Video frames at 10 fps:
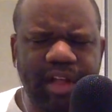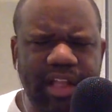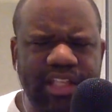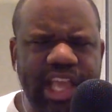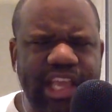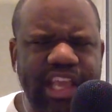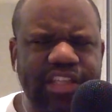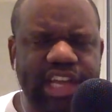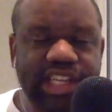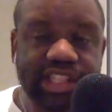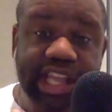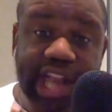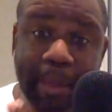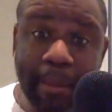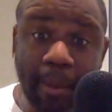take is on that. I think a
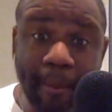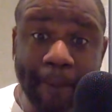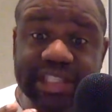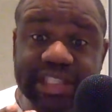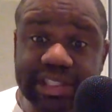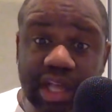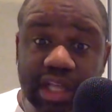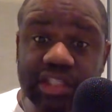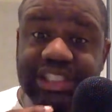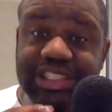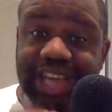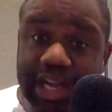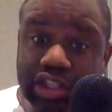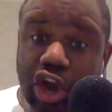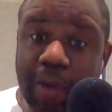lot of people would
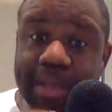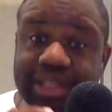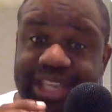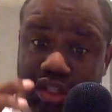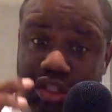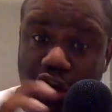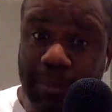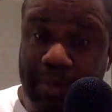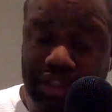misjudge or misinterpret